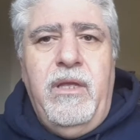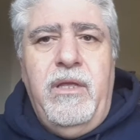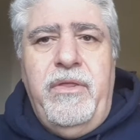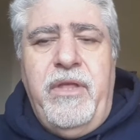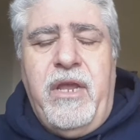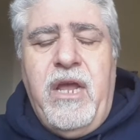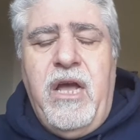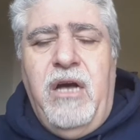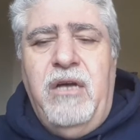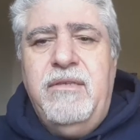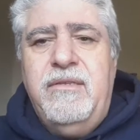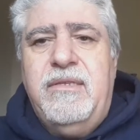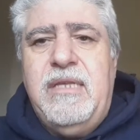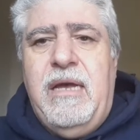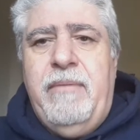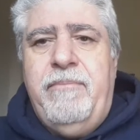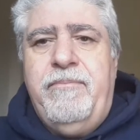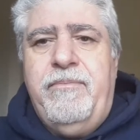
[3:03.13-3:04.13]
the
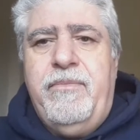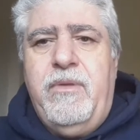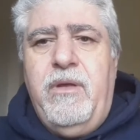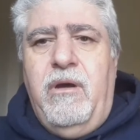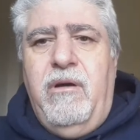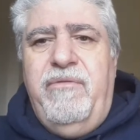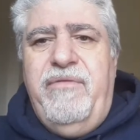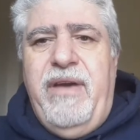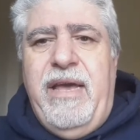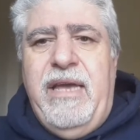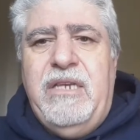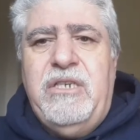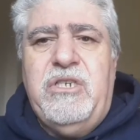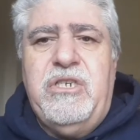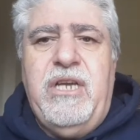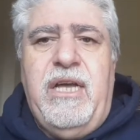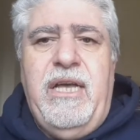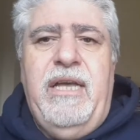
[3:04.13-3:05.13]
concept of
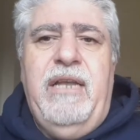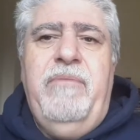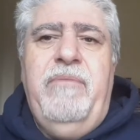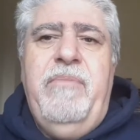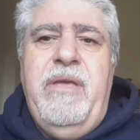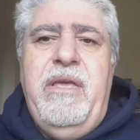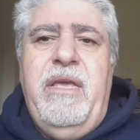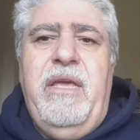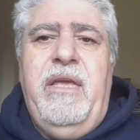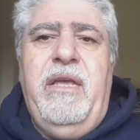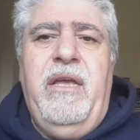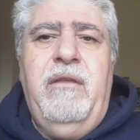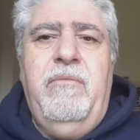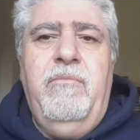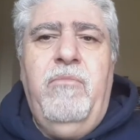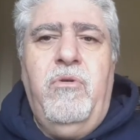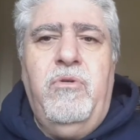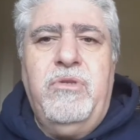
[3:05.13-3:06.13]
agile being
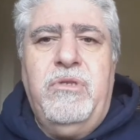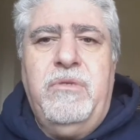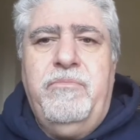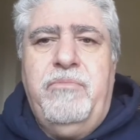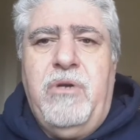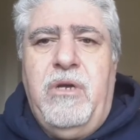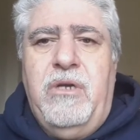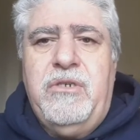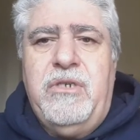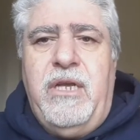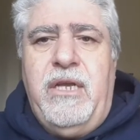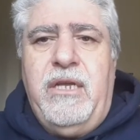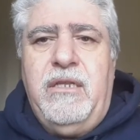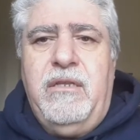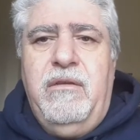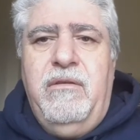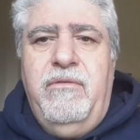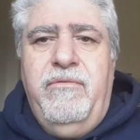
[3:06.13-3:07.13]
in most
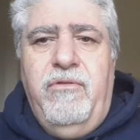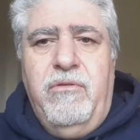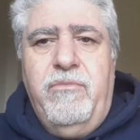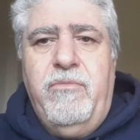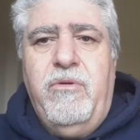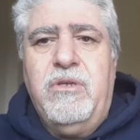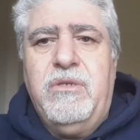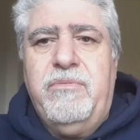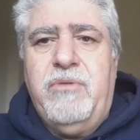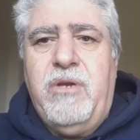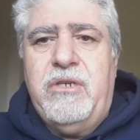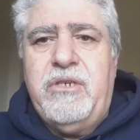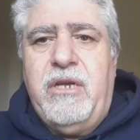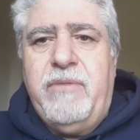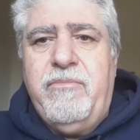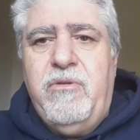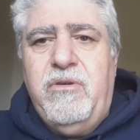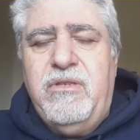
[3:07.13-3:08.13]
project for most
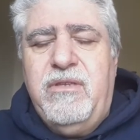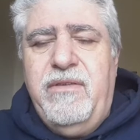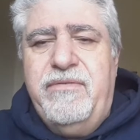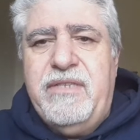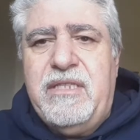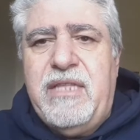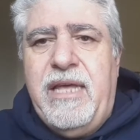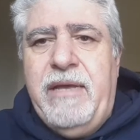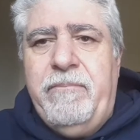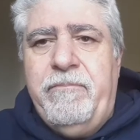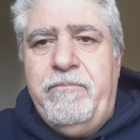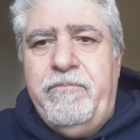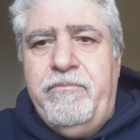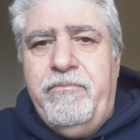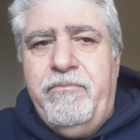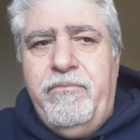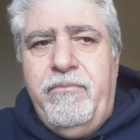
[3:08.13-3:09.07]
project most of the time.